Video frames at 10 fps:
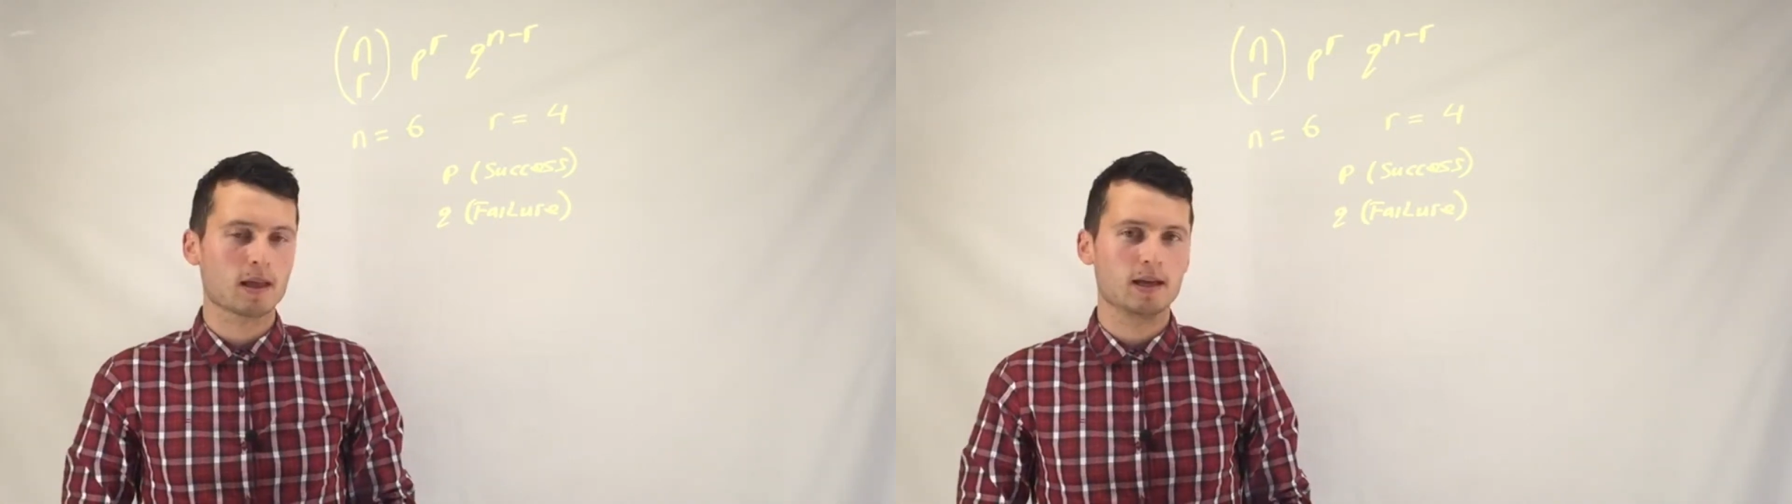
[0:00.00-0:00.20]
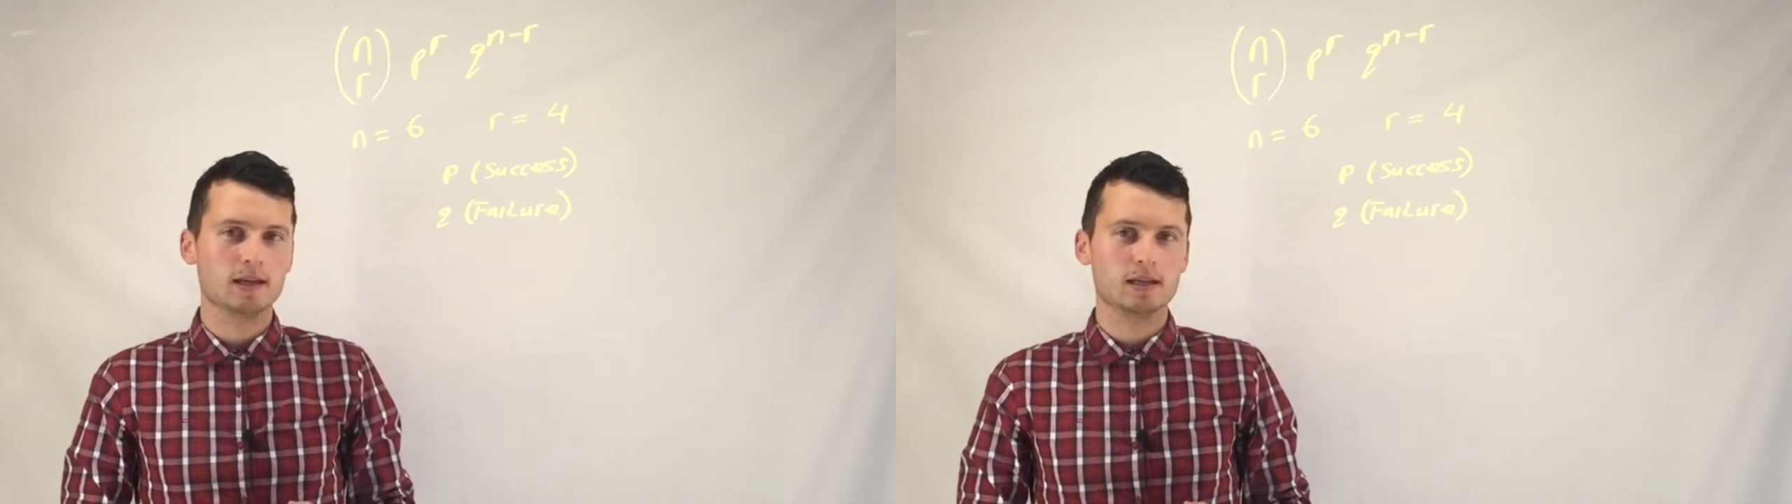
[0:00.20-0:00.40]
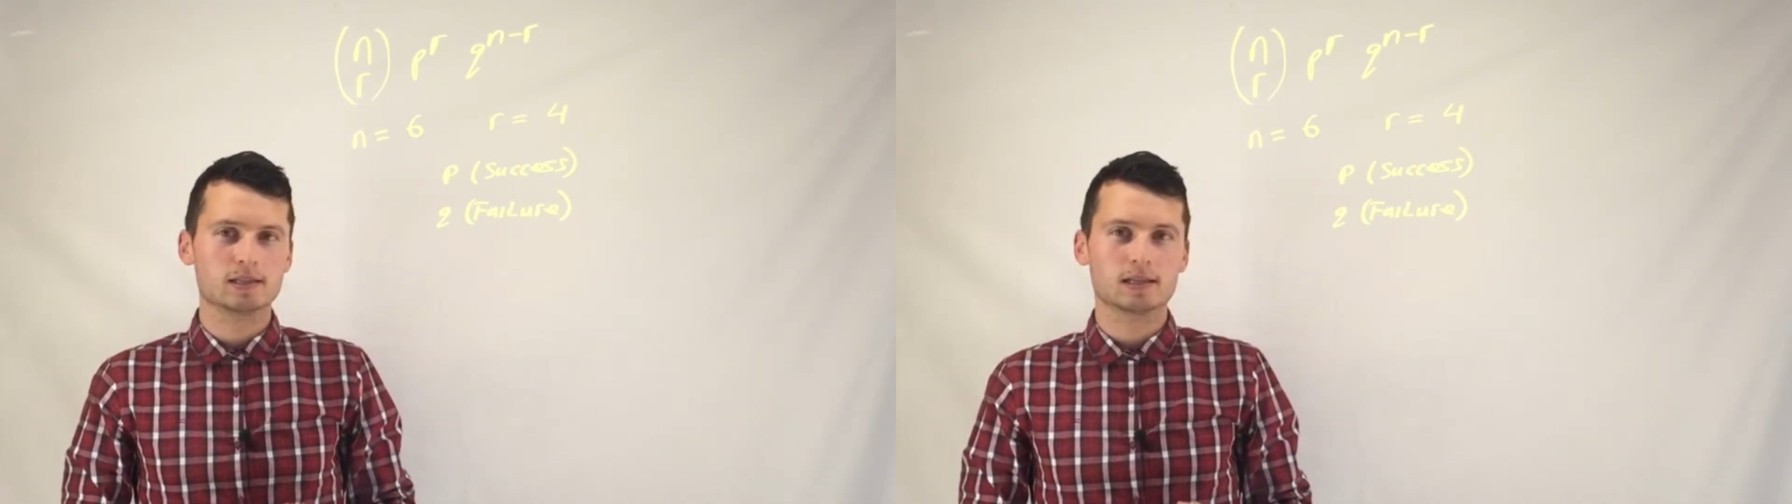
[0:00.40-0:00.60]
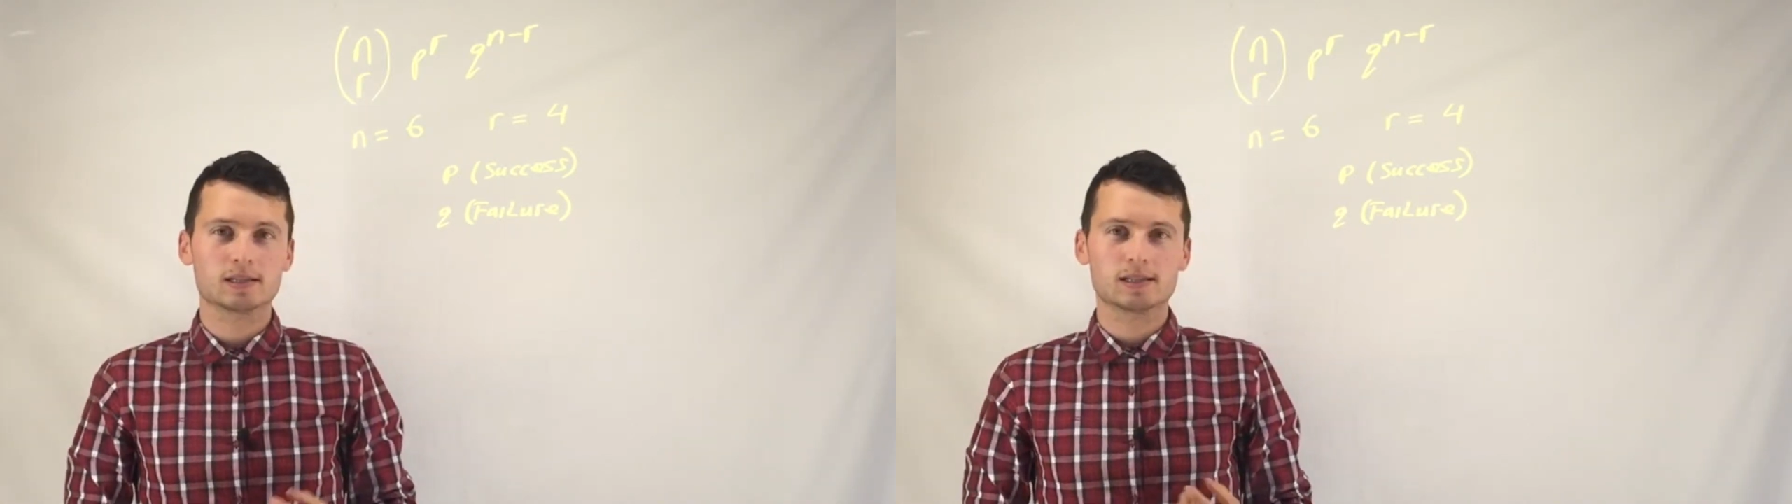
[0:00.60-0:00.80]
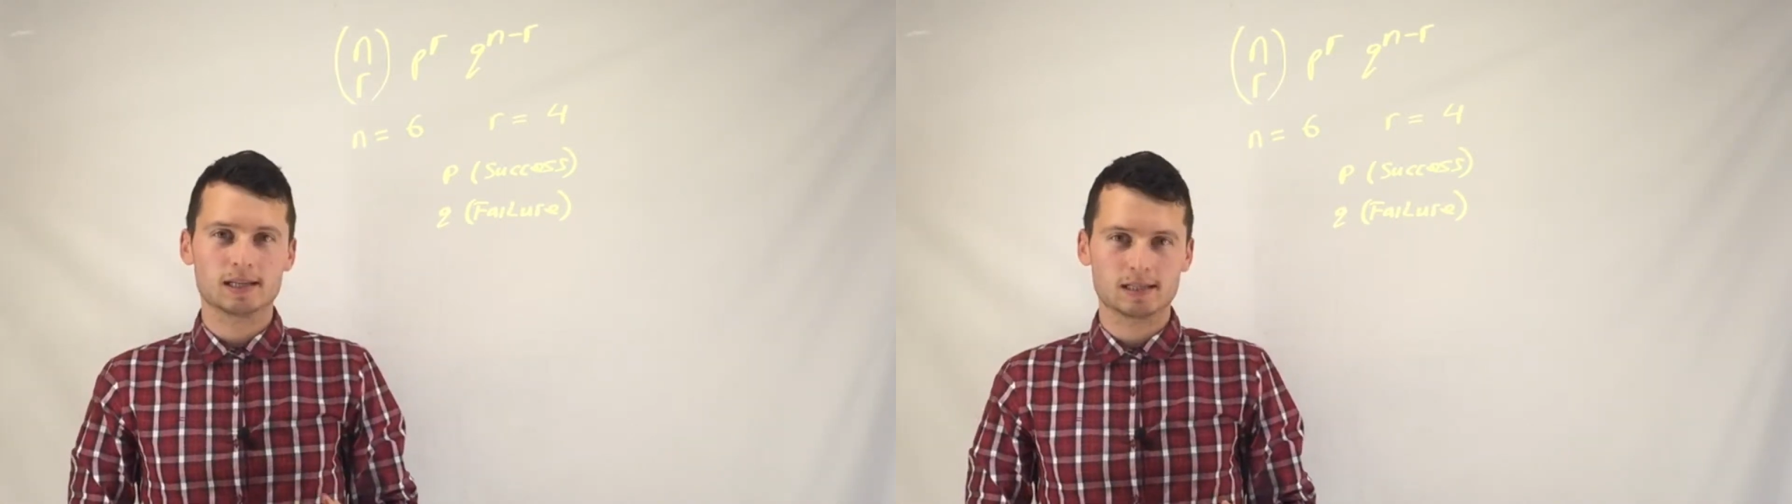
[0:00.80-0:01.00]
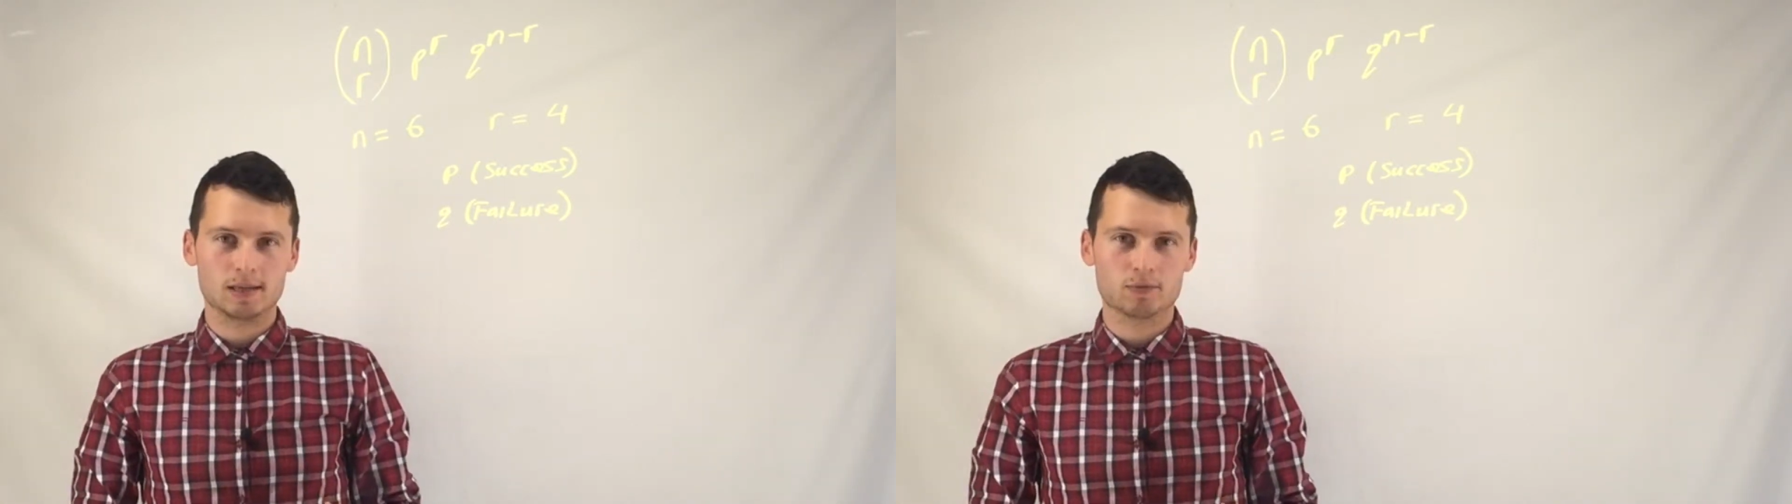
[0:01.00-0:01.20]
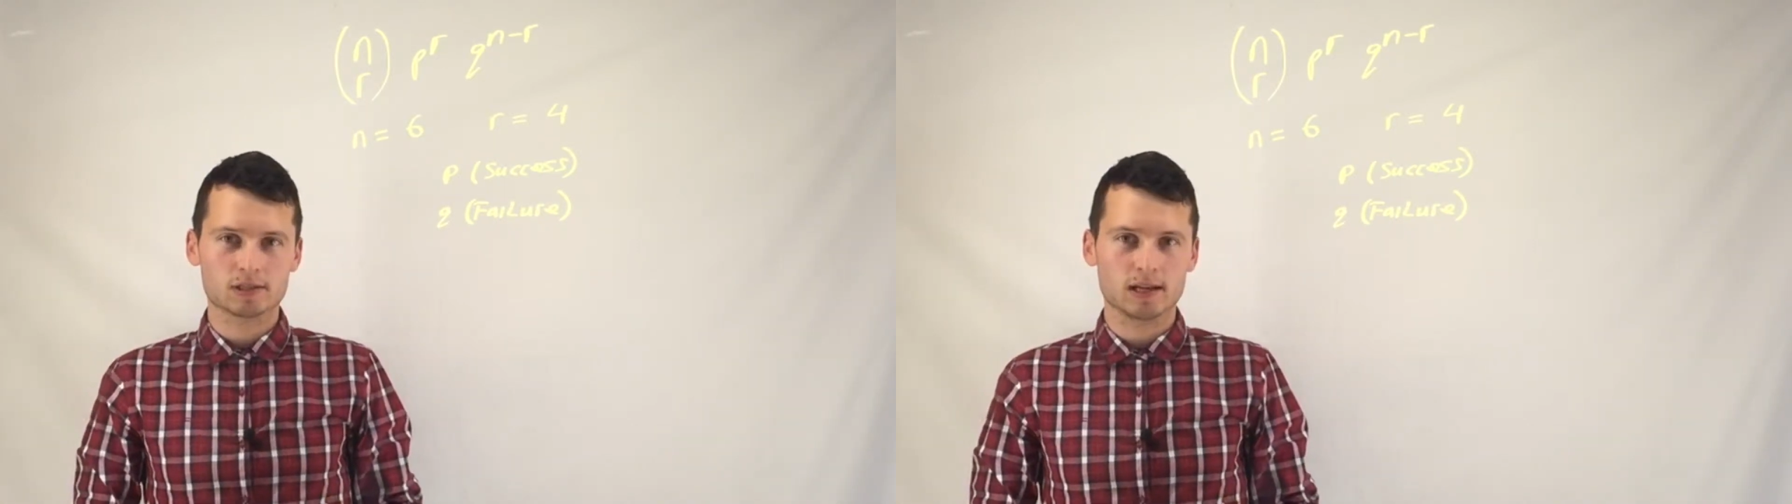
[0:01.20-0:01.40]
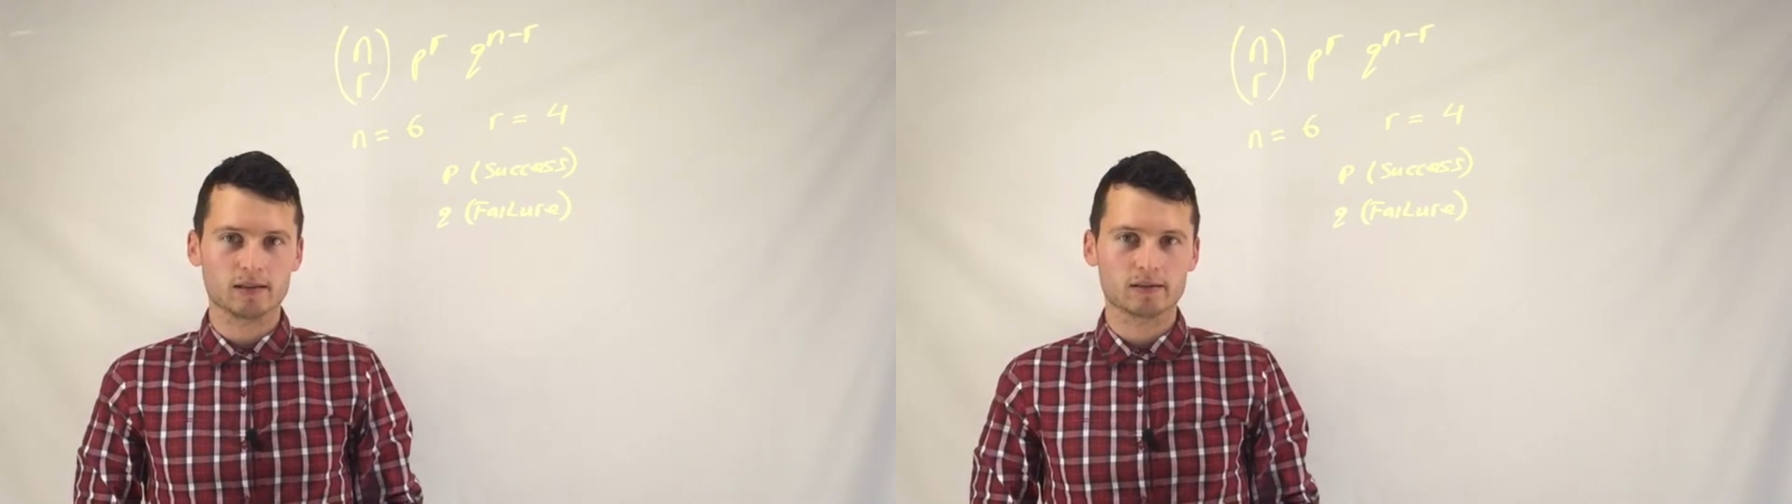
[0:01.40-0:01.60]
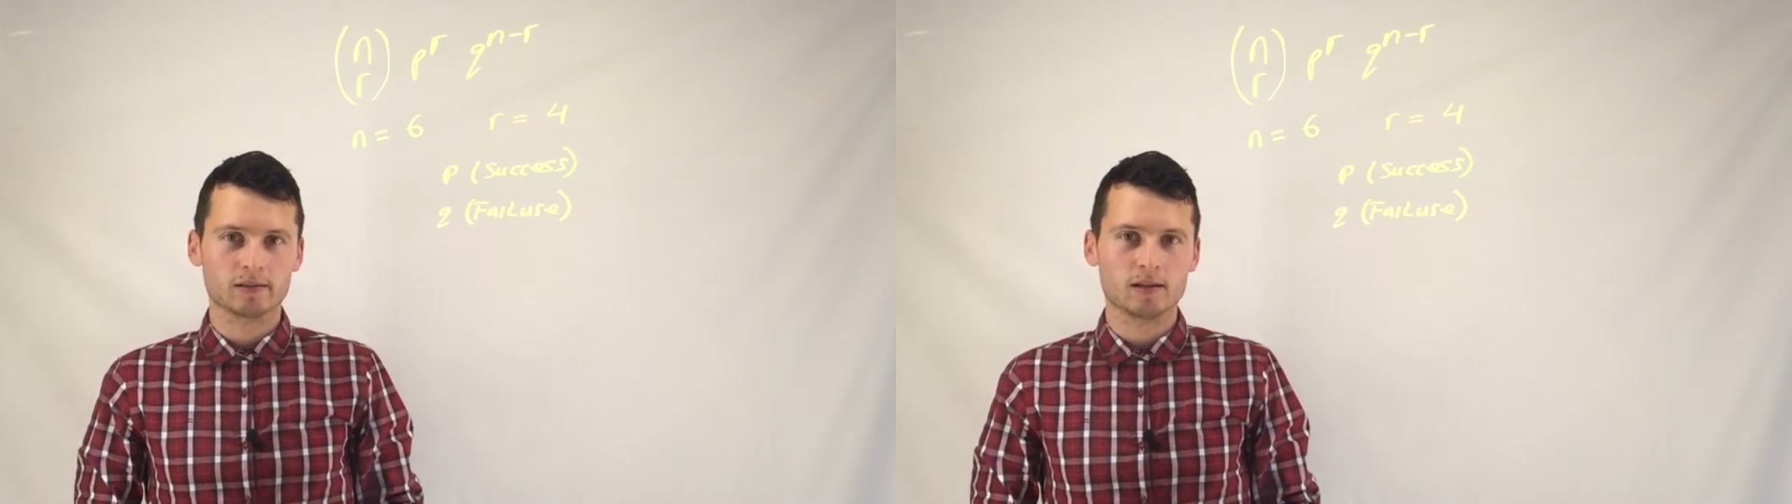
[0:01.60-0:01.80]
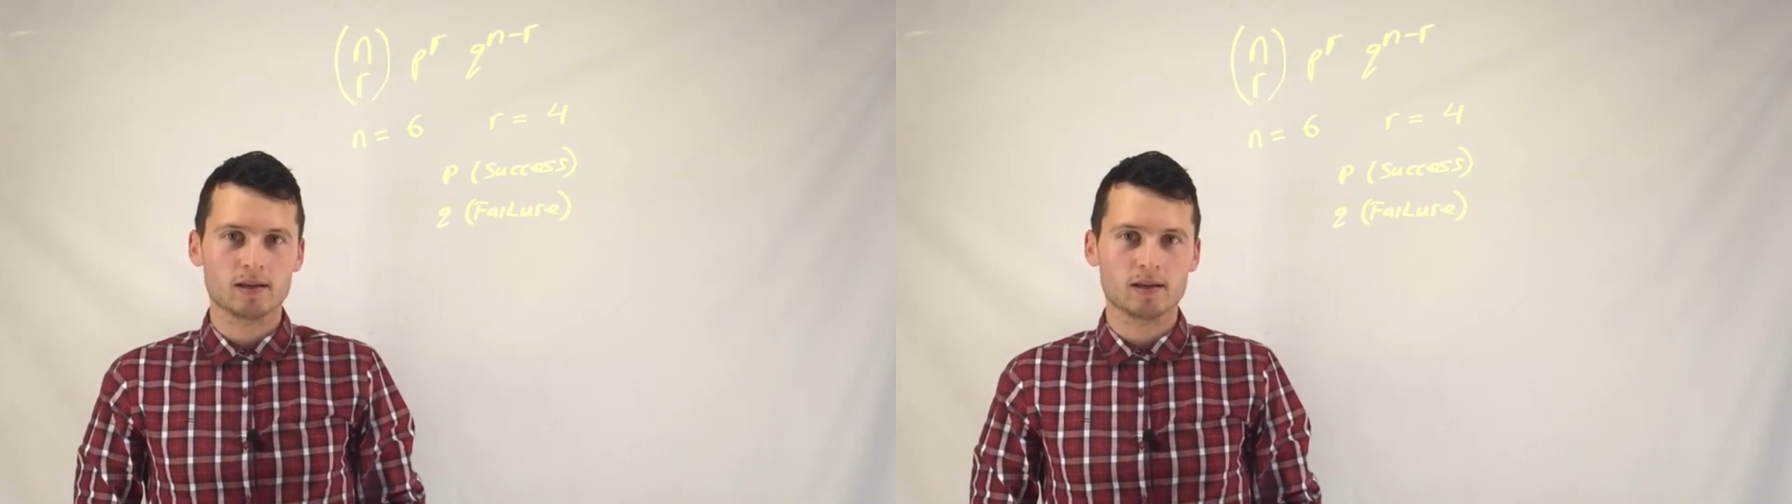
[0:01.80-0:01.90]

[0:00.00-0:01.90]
is 60%,